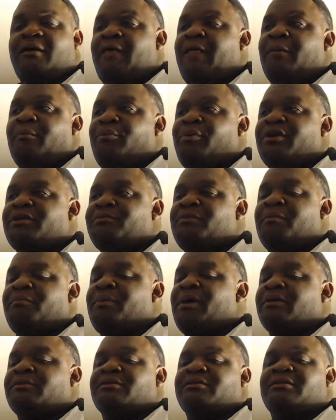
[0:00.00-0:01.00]
Breast been
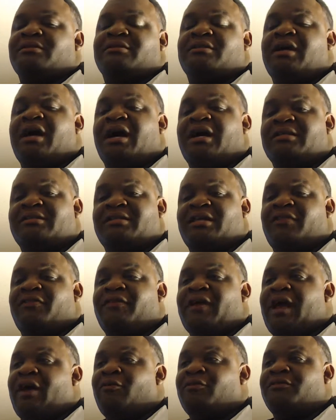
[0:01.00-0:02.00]
bouncing since God said
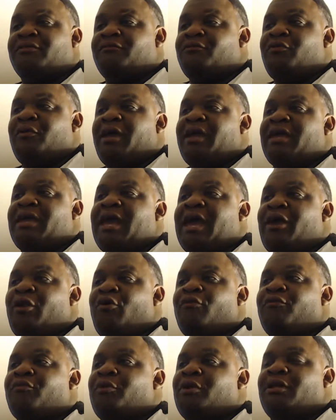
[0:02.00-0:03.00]
flowers. If you ain't got
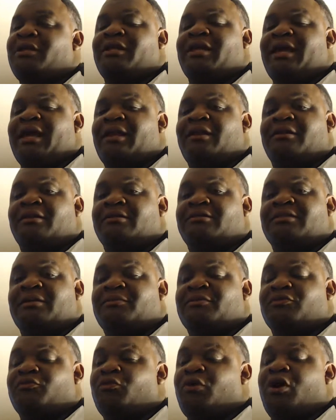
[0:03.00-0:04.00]
over it yet, then
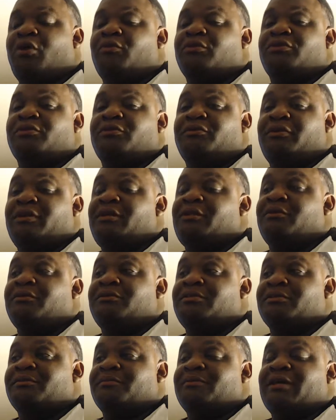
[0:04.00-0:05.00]
something's wrong with you. You need to go
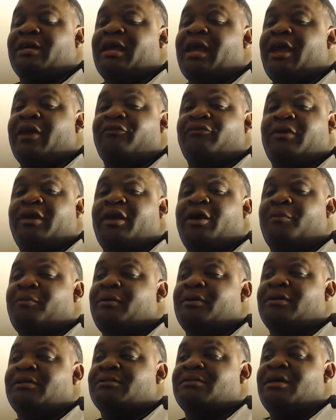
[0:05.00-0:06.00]
see some psychiatry help
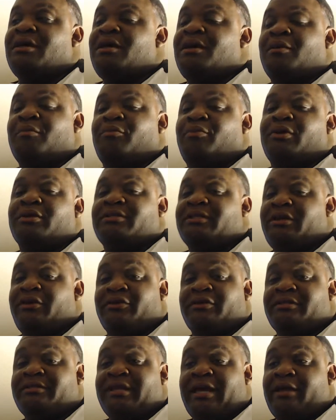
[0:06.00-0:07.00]
because breasts are here
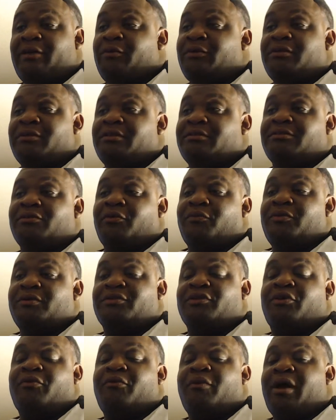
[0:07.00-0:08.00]
to stay. There's no reason
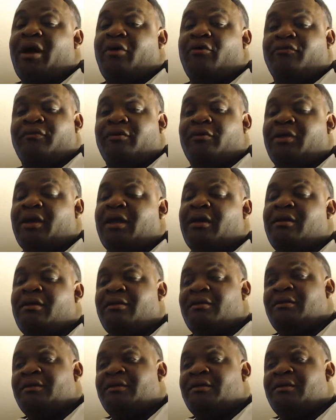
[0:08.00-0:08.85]
to cry over it, okay?